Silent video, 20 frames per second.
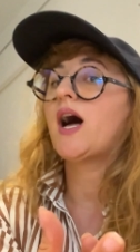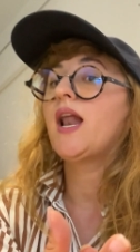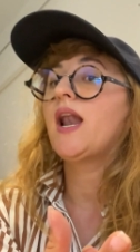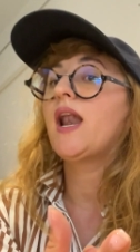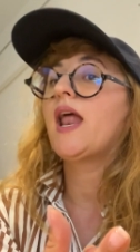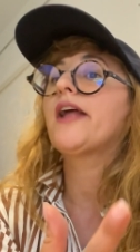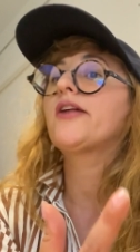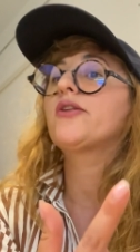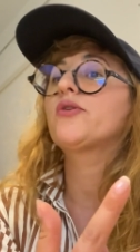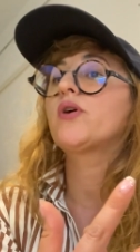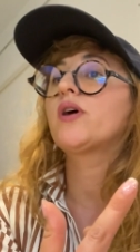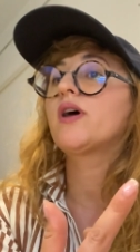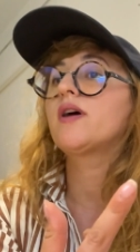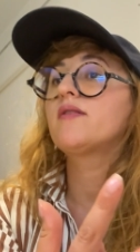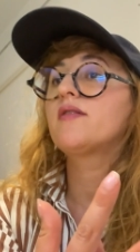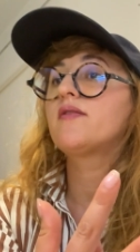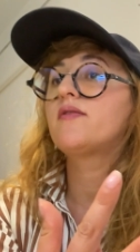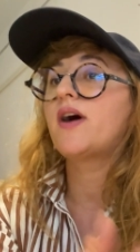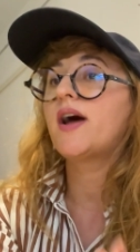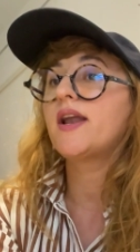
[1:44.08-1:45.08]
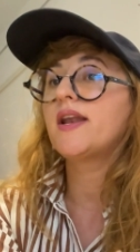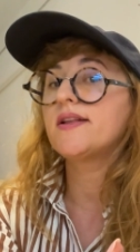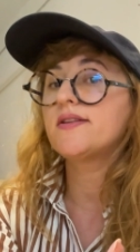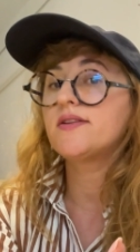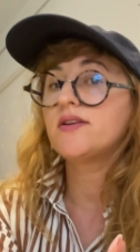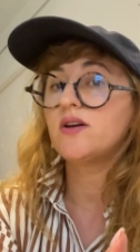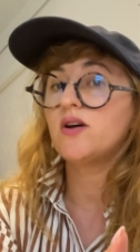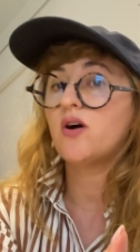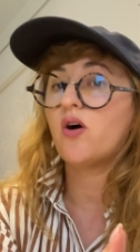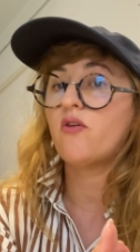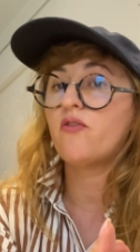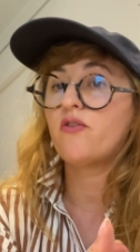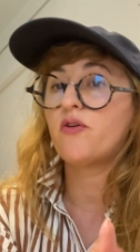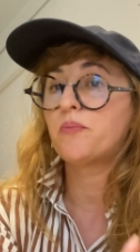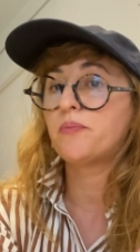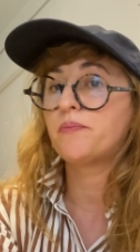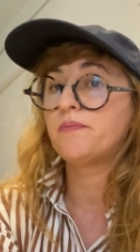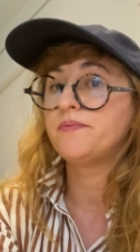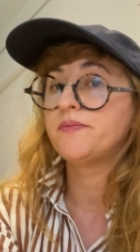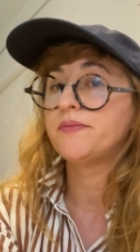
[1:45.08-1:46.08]
I like to have a variety
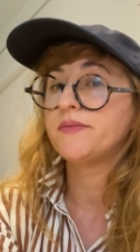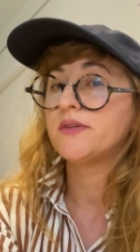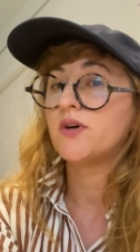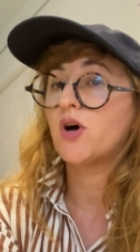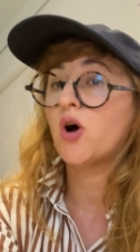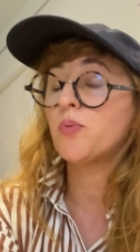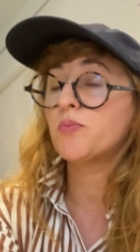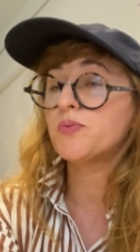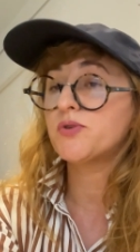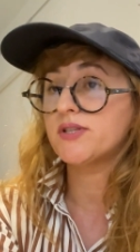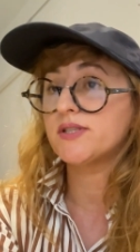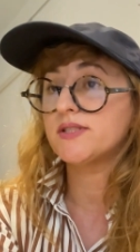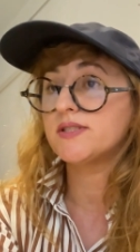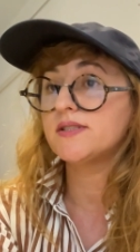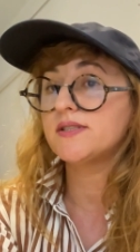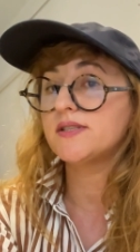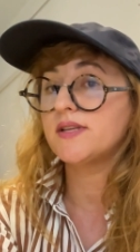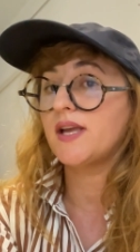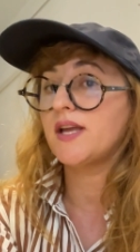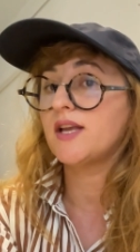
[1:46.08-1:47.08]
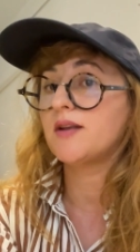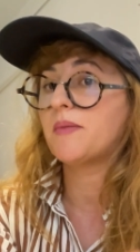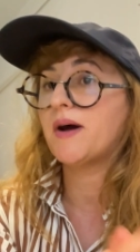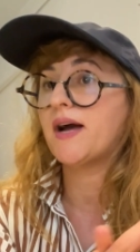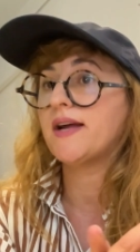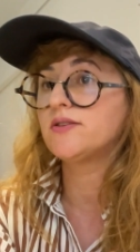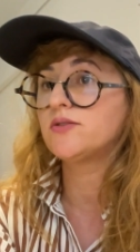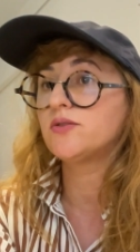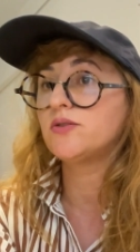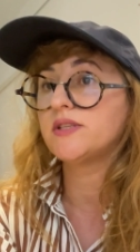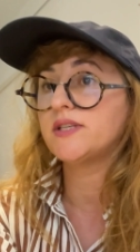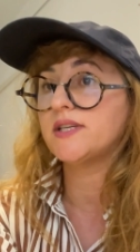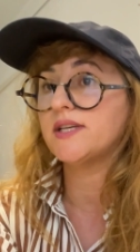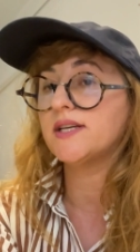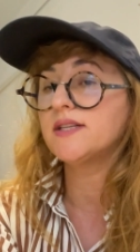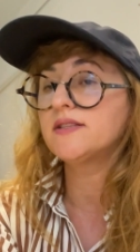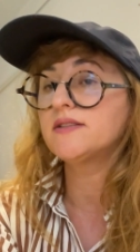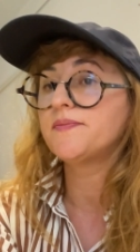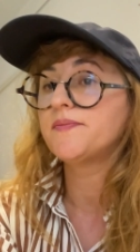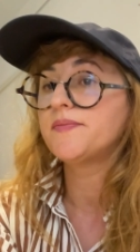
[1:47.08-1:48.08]
of options in my
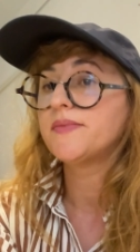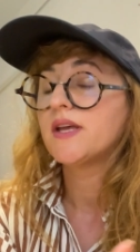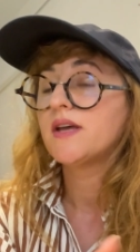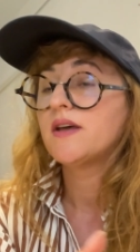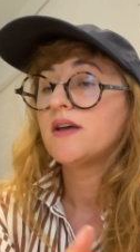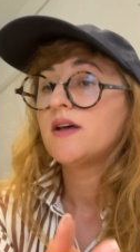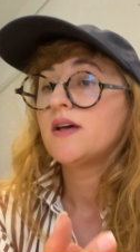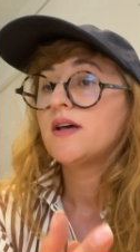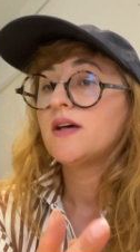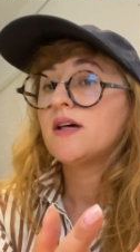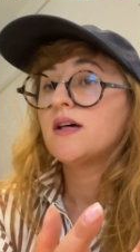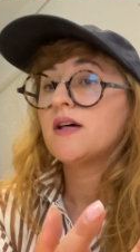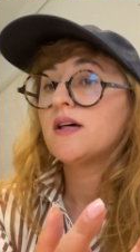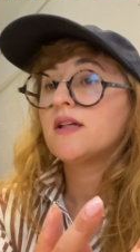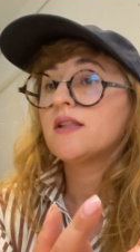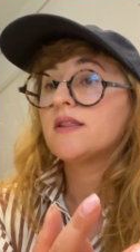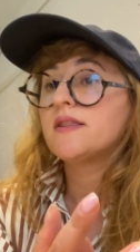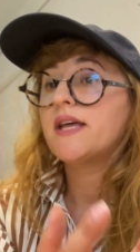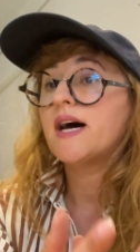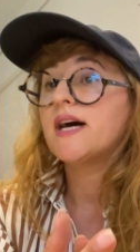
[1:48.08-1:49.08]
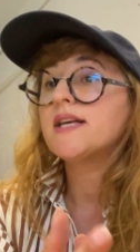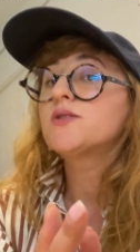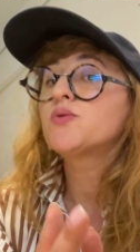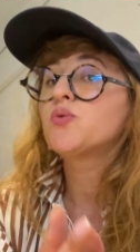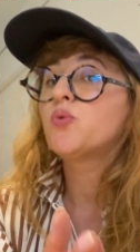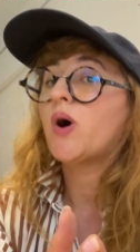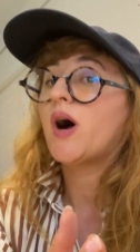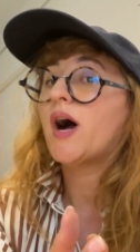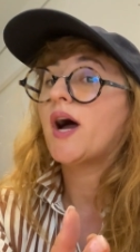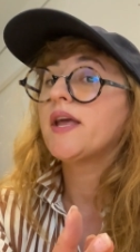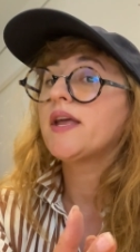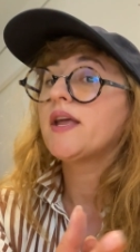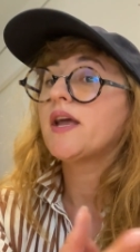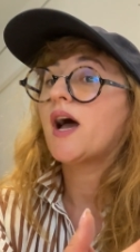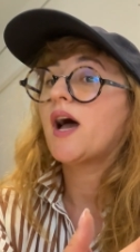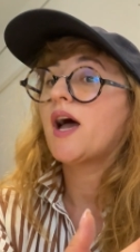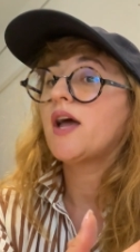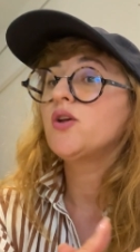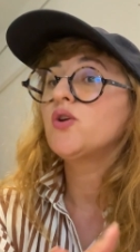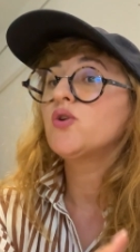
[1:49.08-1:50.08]
toolkit. That's why
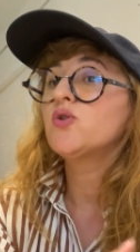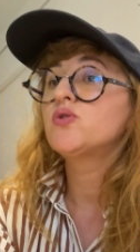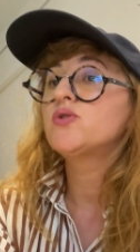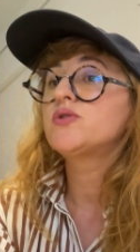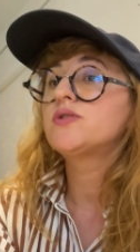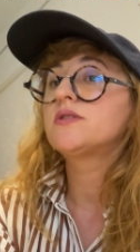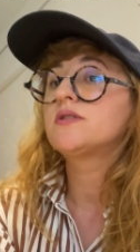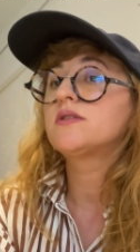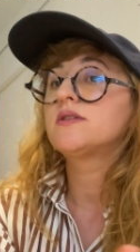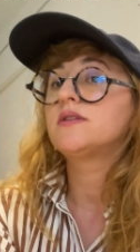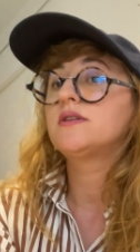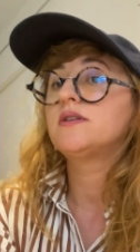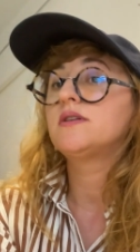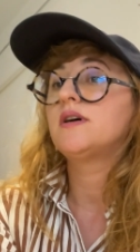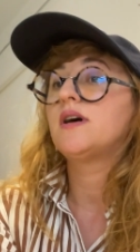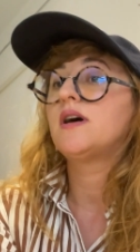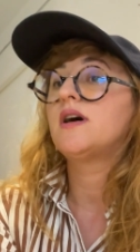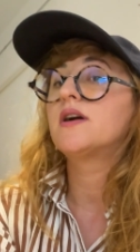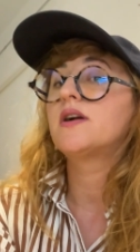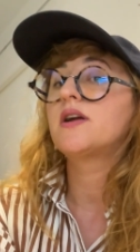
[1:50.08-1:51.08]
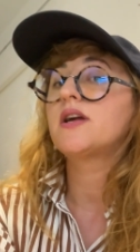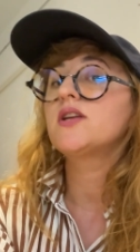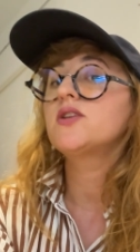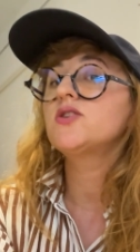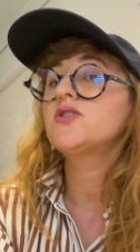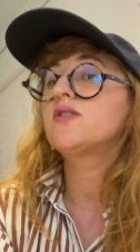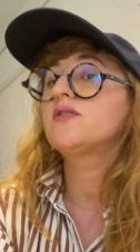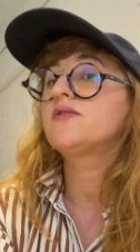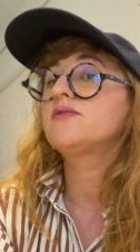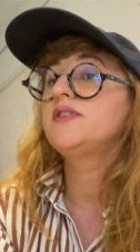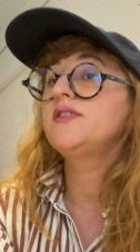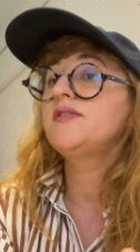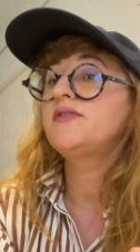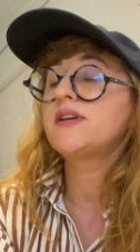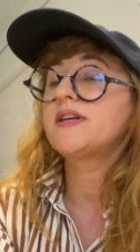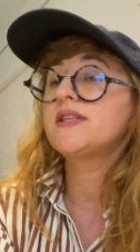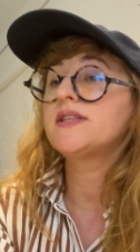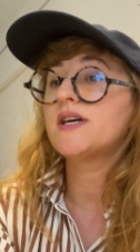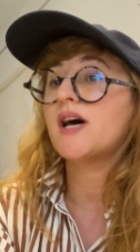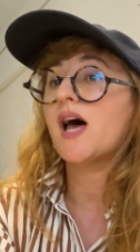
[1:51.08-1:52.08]
I use a range of
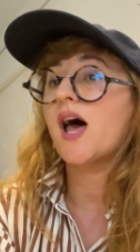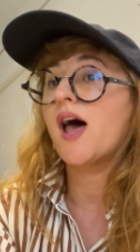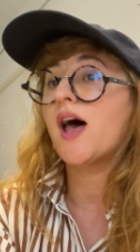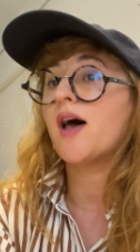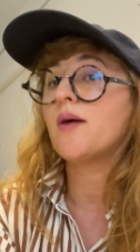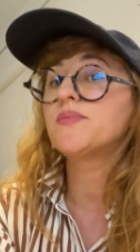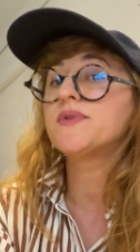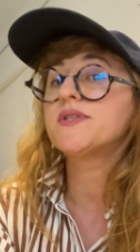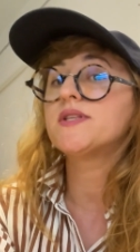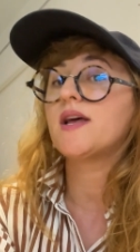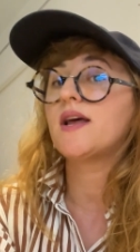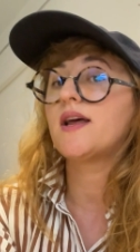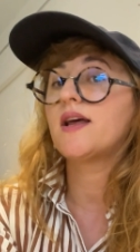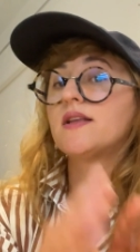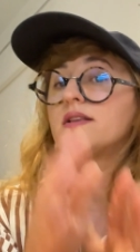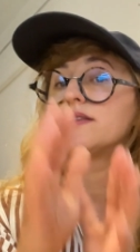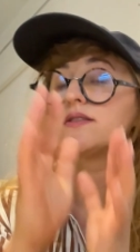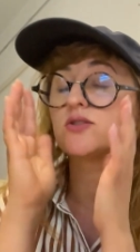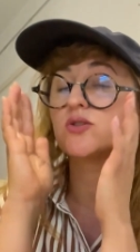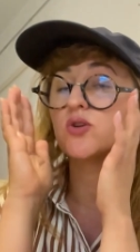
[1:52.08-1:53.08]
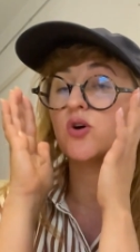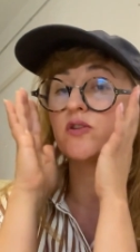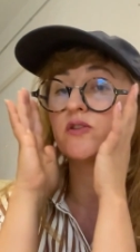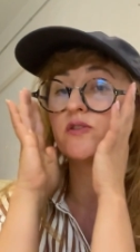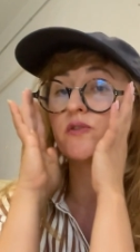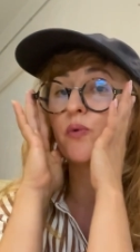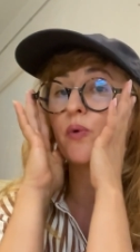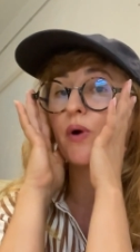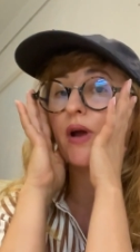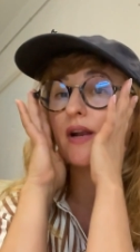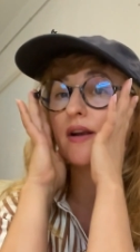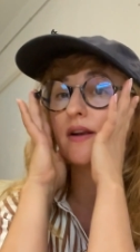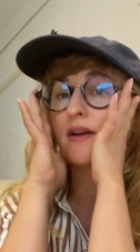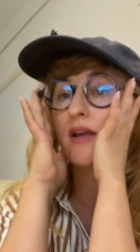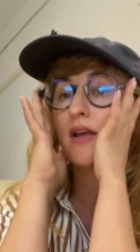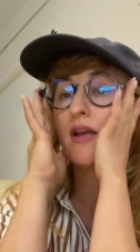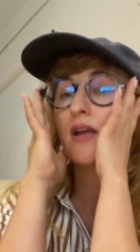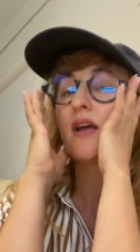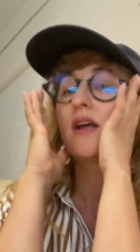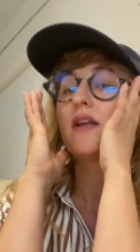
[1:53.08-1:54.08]
different apps and software
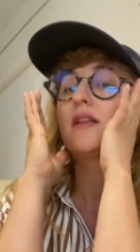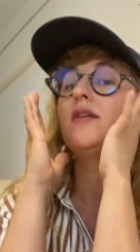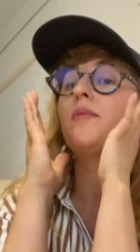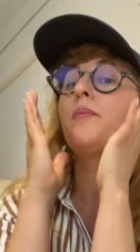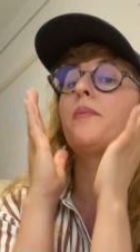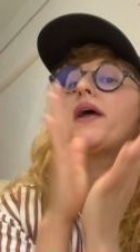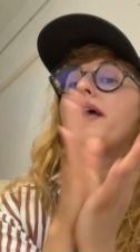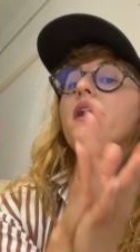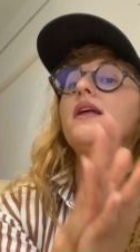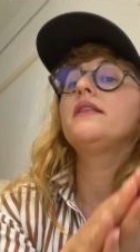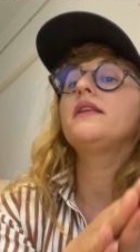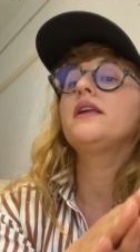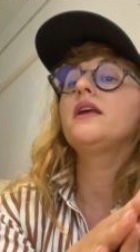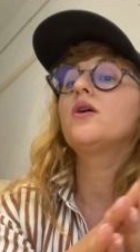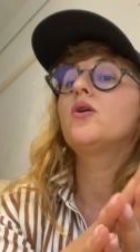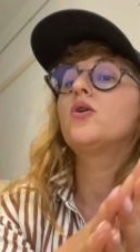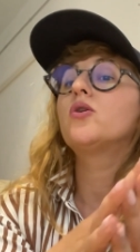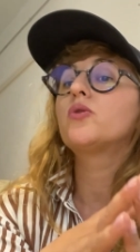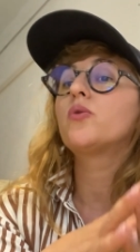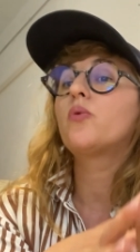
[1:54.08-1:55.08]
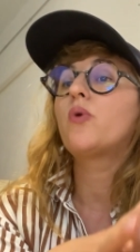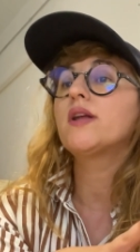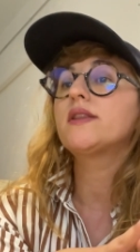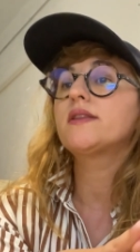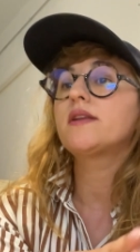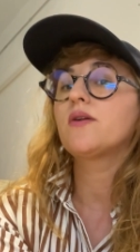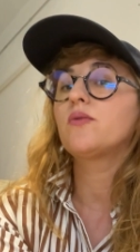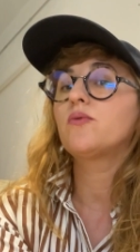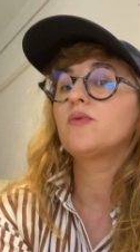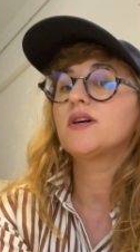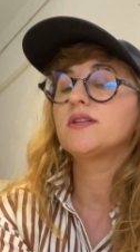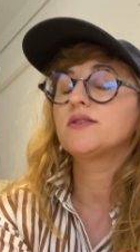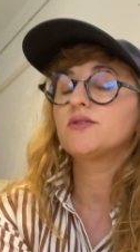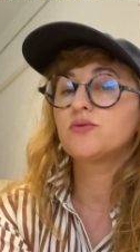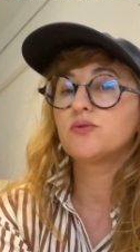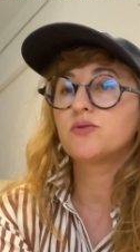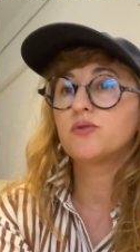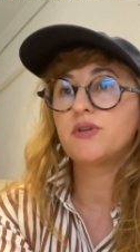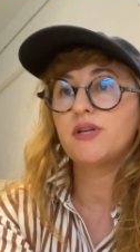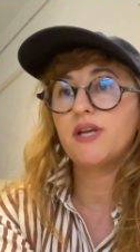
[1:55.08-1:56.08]
depending on what I want
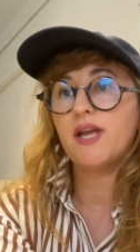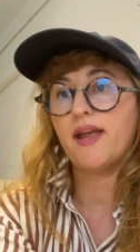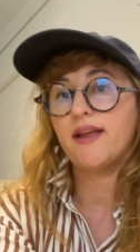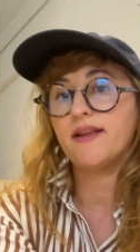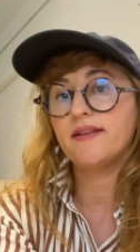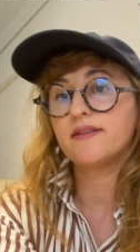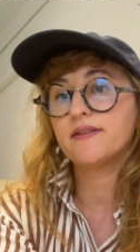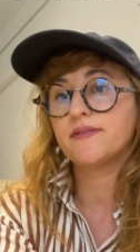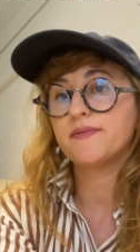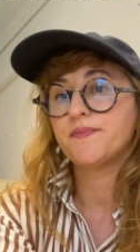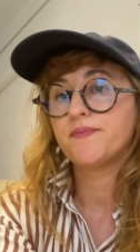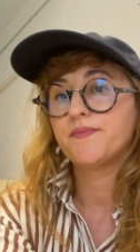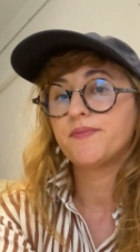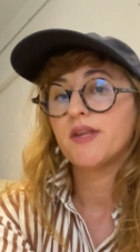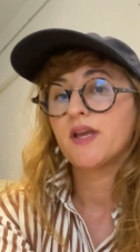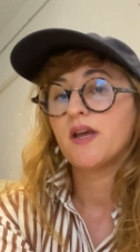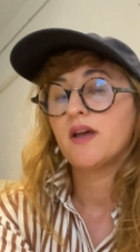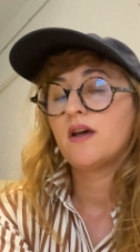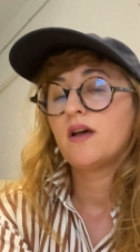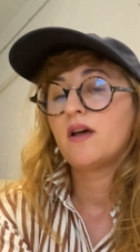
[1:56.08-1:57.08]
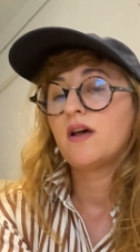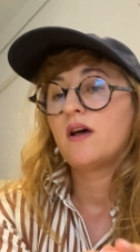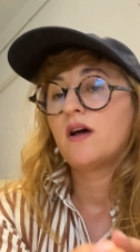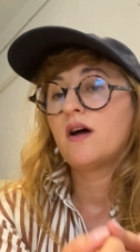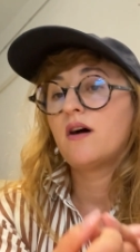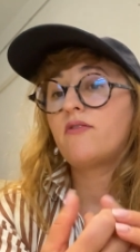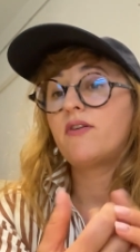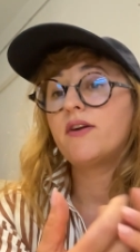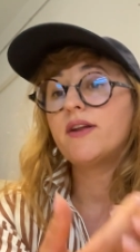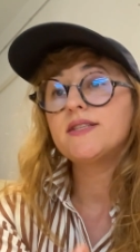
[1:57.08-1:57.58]
to create. For